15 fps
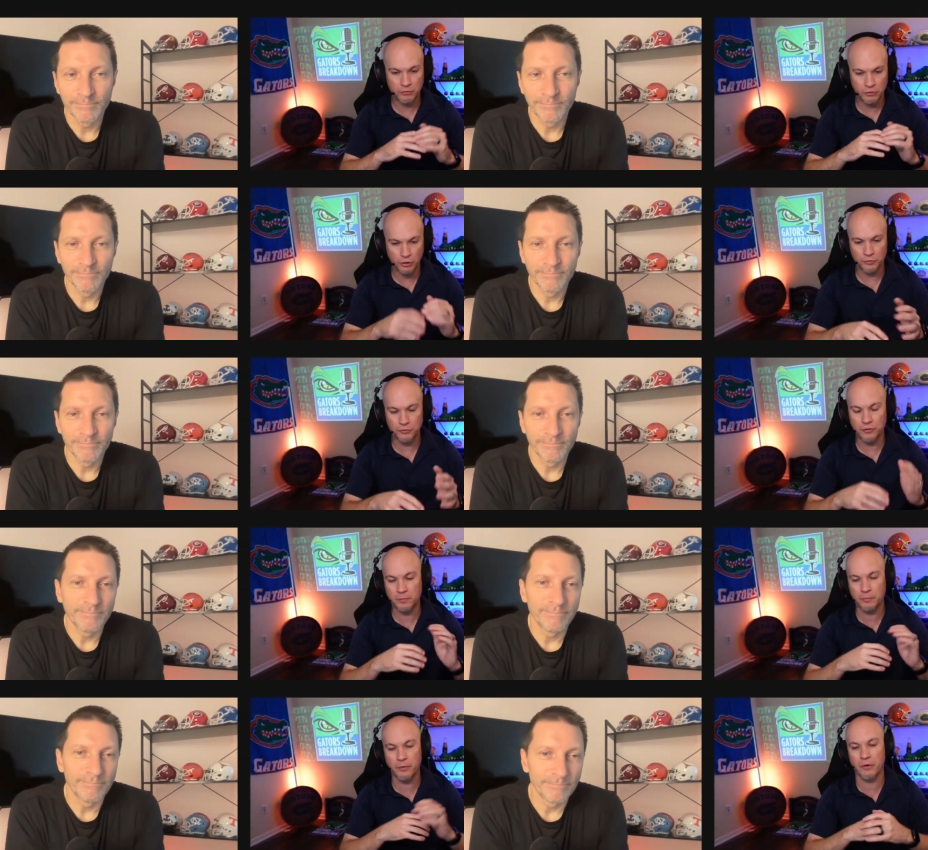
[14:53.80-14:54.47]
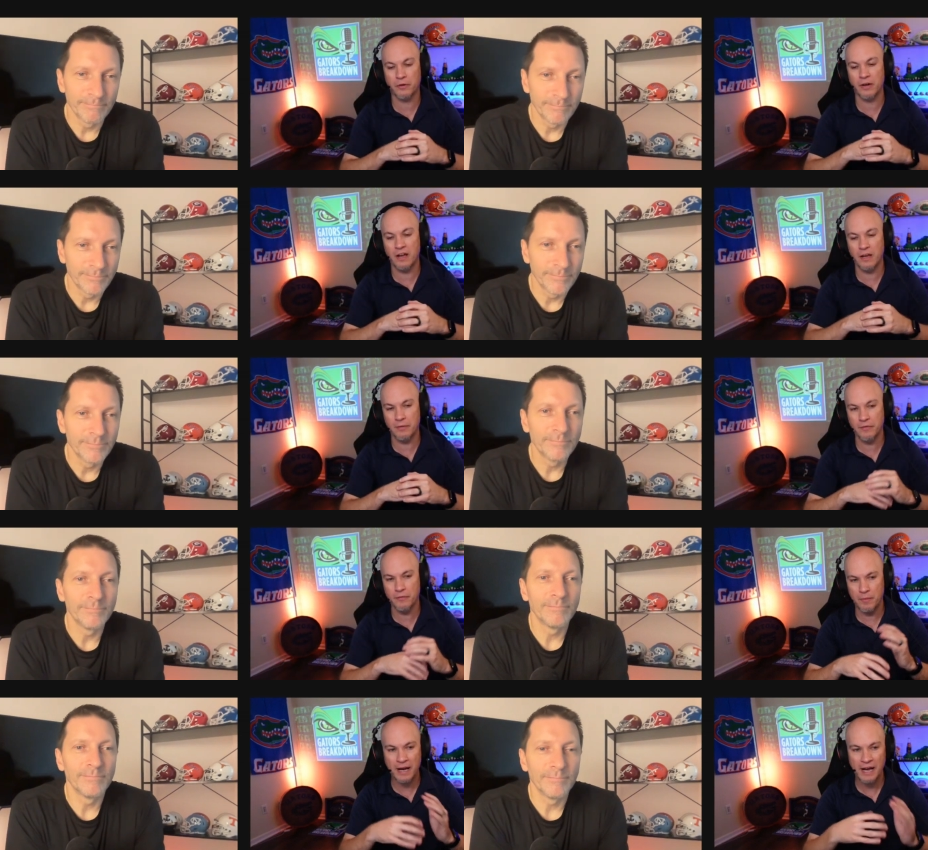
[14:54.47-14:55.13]
Speaker 1: close to the program,
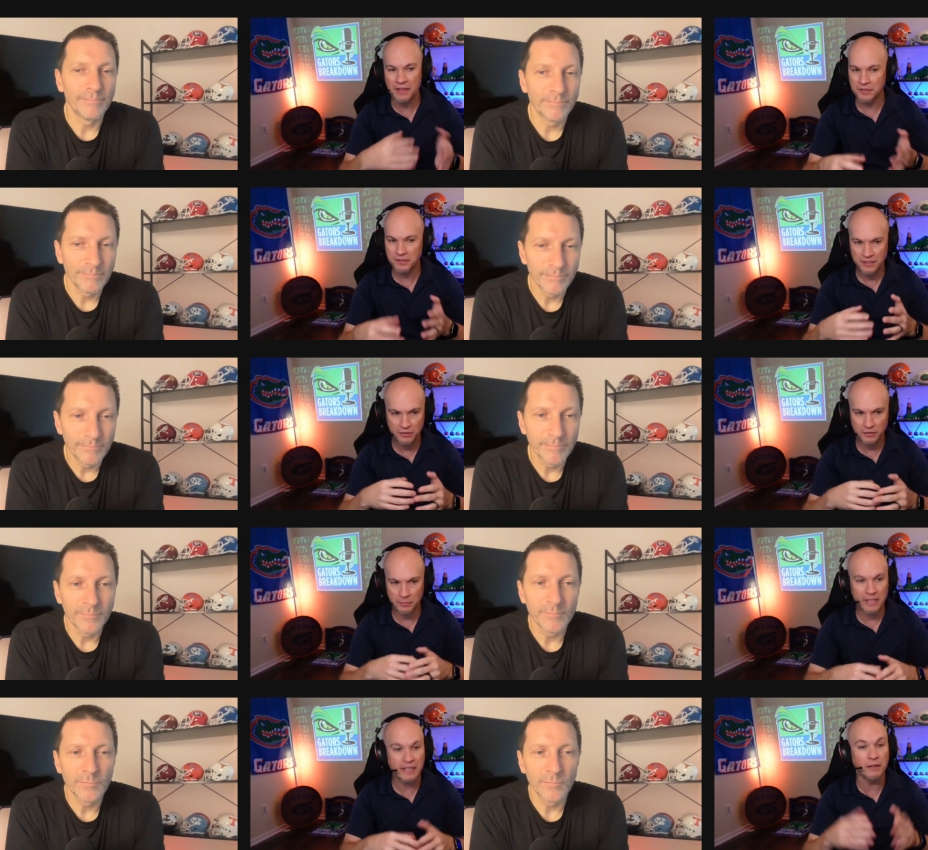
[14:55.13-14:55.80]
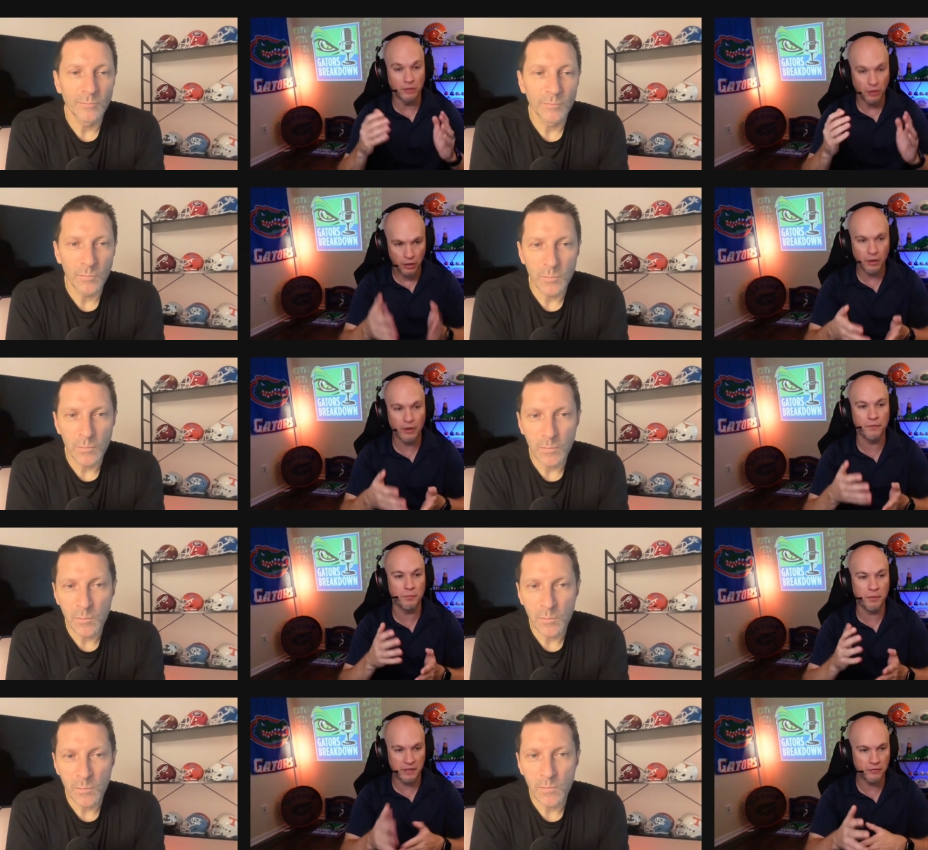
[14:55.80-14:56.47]
even behind the scenes a little bit. He
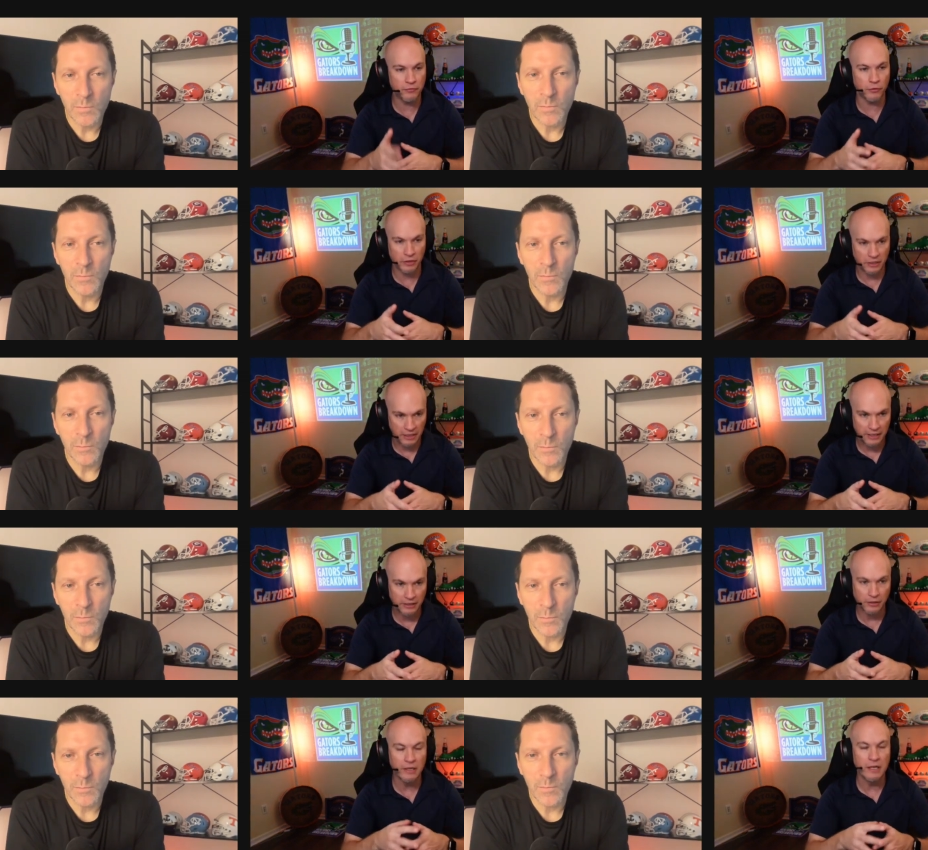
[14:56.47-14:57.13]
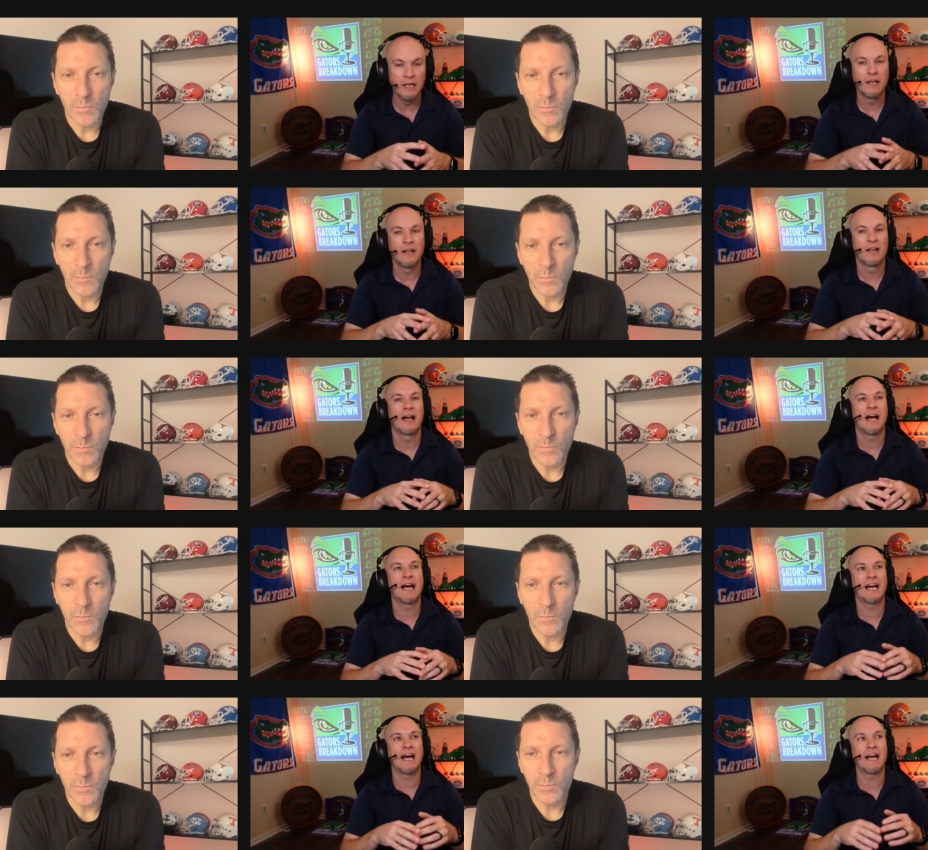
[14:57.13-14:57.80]
loves being a Florida Gator.
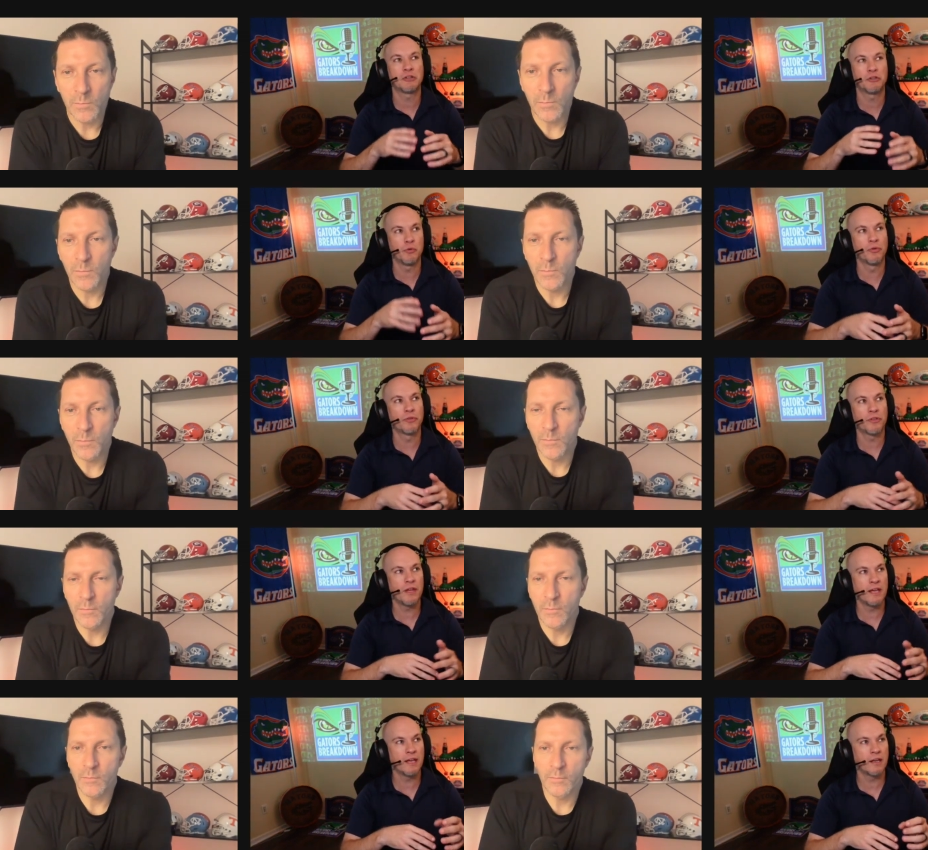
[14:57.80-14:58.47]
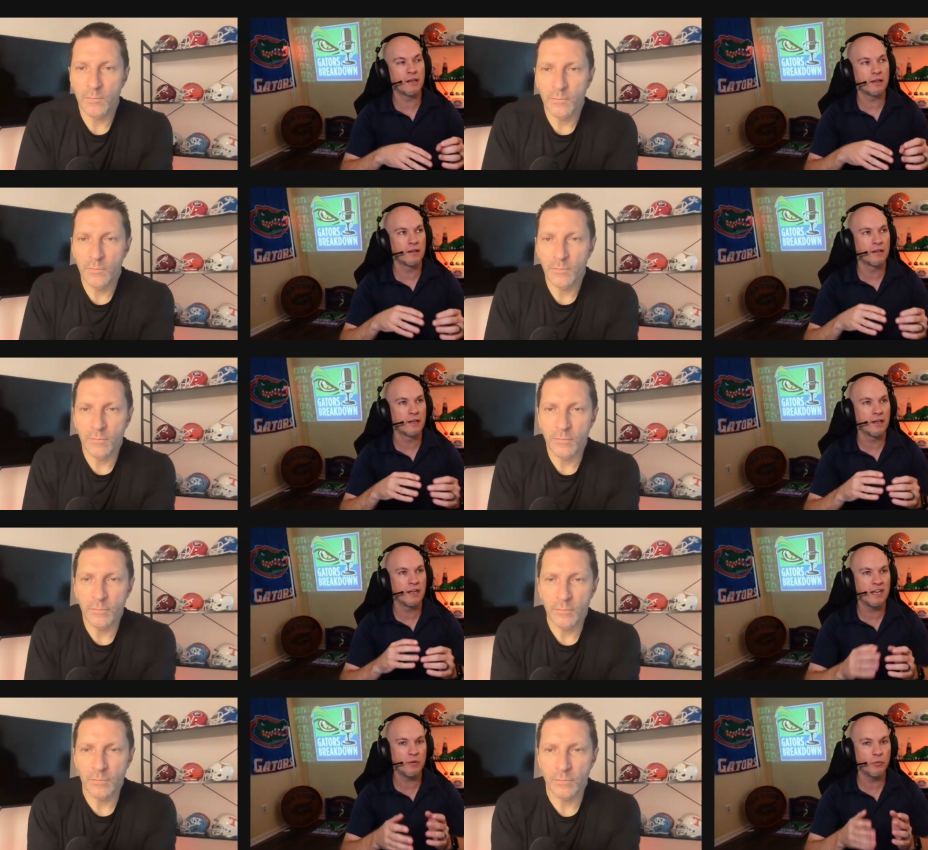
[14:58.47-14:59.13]
I, I do think
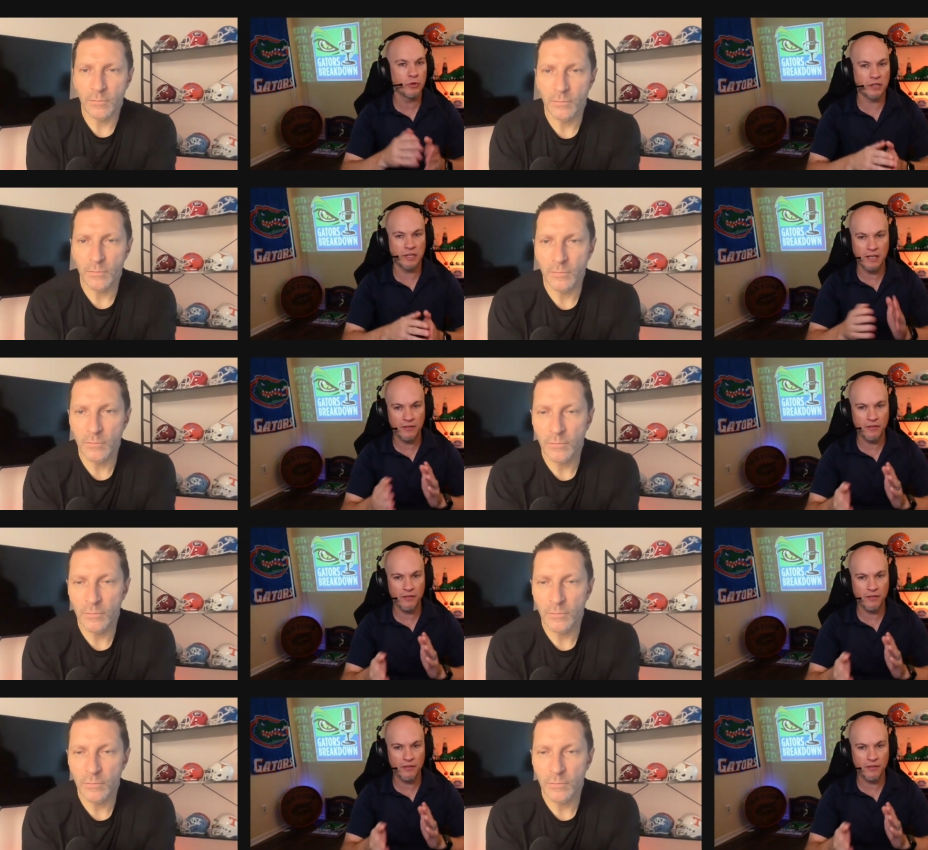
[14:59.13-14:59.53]
he would give